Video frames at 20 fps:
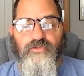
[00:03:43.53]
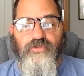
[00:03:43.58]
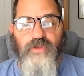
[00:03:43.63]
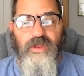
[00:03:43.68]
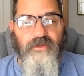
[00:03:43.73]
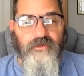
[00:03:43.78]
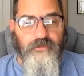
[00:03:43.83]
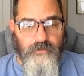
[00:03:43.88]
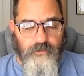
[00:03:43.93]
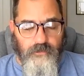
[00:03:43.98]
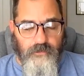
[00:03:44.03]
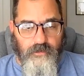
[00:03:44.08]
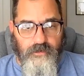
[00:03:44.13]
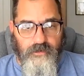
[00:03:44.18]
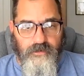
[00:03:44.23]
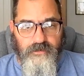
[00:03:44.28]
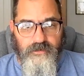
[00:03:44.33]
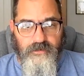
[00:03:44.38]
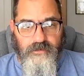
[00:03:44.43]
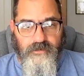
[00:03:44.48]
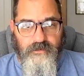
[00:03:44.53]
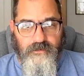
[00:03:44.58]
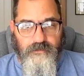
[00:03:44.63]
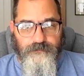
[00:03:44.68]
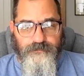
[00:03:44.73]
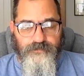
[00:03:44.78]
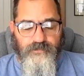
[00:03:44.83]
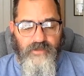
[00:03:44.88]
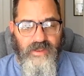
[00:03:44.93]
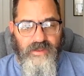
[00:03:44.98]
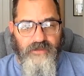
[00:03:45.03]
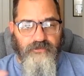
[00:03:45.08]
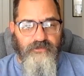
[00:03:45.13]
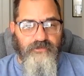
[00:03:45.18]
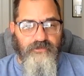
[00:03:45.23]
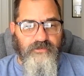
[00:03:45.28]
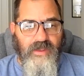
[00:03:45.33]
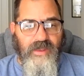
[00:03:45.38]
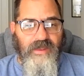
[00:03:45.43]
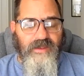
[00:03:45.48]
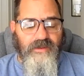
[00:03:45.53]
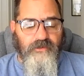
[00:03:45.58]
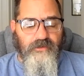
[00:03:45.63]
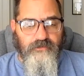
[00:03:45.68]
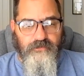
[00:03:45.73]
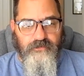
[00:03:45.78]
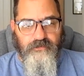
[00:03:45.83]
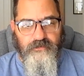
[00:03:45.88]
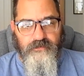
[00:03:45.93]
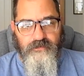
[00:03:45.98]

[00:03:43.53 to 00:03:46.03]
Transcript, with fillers: gender and sex